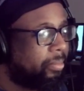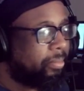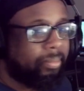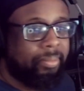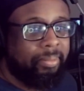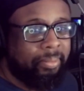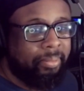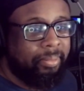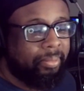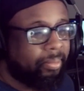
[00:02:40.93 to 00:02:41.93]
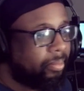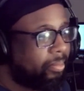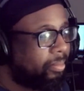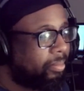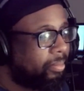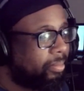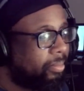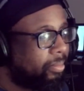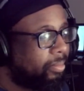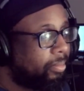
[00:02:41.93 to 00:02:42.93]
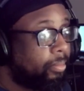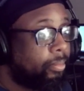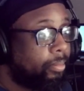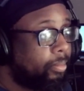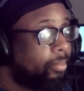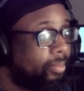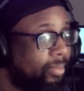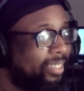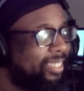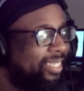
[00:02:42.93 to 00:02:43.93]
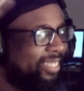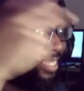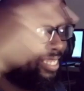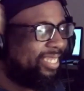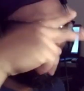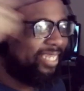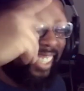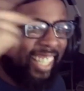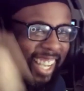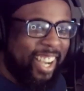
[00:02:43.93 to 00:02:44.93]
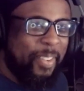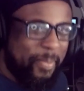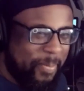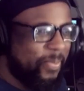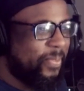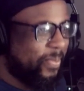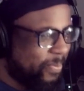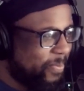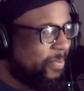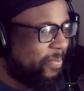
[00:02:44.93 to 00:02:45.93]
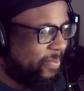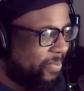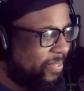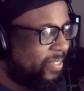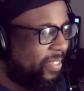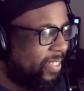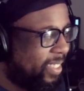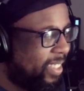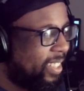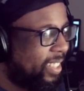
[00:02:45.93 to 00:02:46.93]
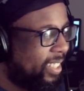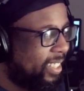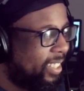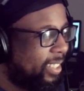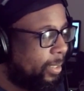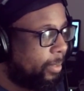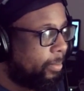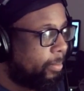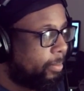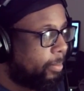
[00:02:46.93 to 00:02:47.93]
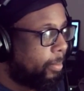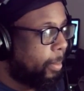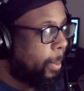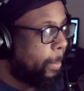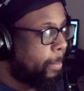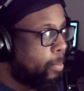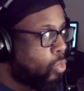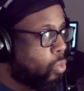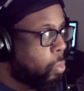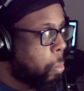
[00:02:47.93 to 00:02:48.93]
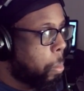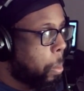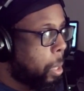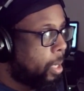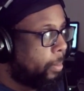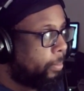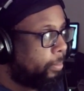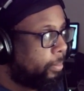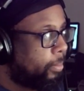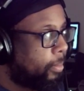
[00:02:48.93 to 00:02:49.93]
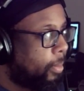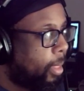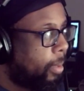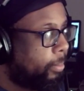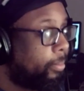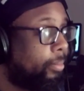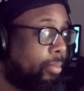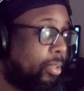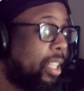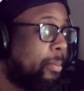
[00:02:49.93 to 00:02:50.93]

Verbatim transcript: They changed the sound of music, the audience for rap music. Yep. When you saw me running Jay, you didn't see celebrity. You saw yourself. Pretty much.